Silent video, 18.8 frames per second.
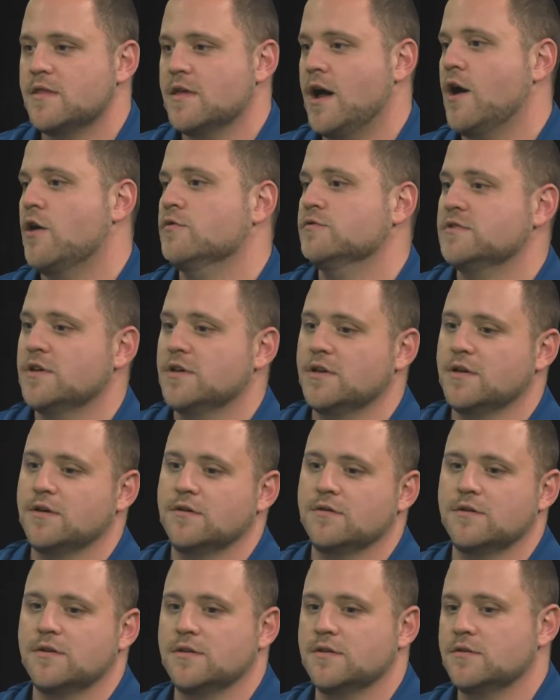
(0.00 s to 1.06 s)

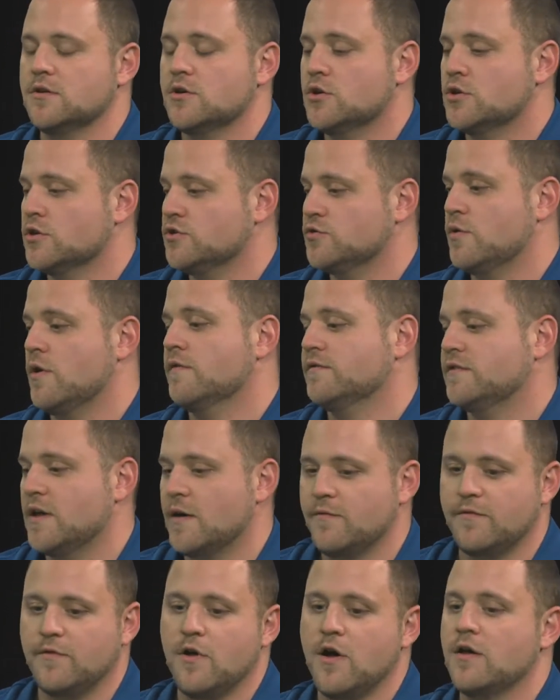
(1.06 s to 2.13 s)
housing and the
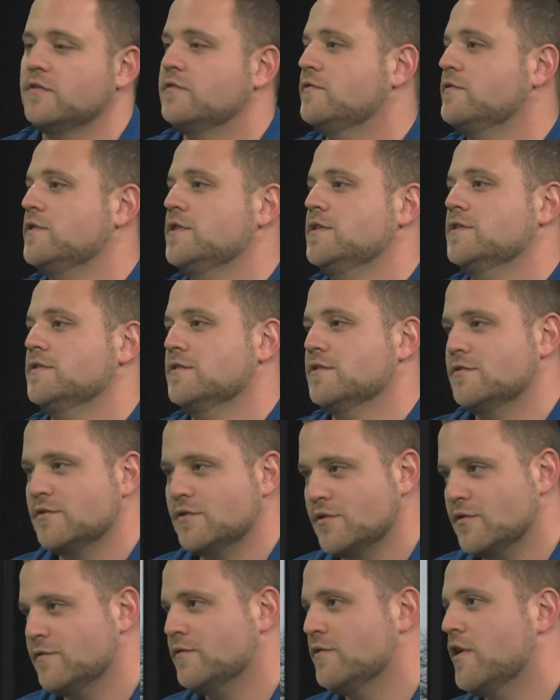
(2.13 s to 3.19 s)
12-step philosophy and the
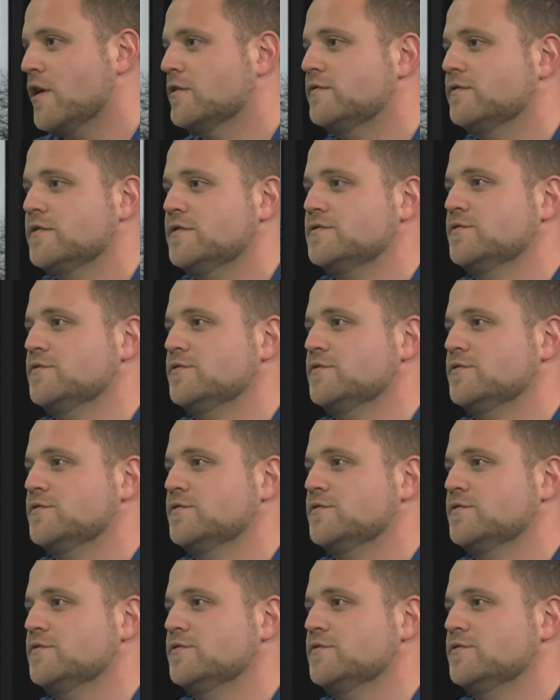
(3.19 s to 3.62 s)
clinical philosophy.